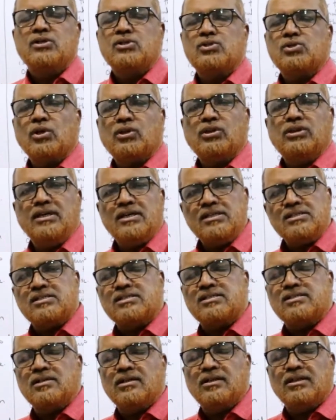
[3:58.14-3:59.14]
So
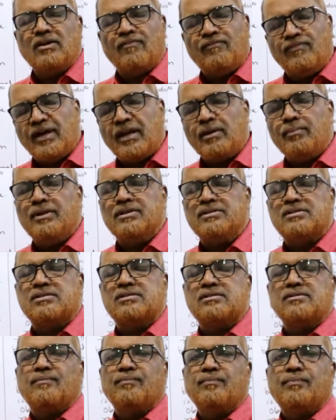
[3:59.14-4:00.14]
these, the
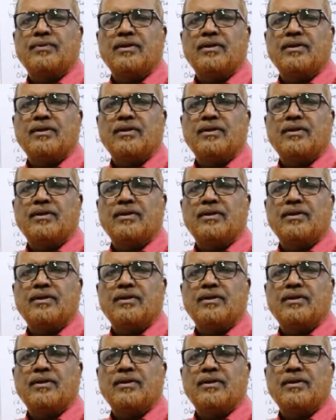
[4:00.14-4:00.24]
variables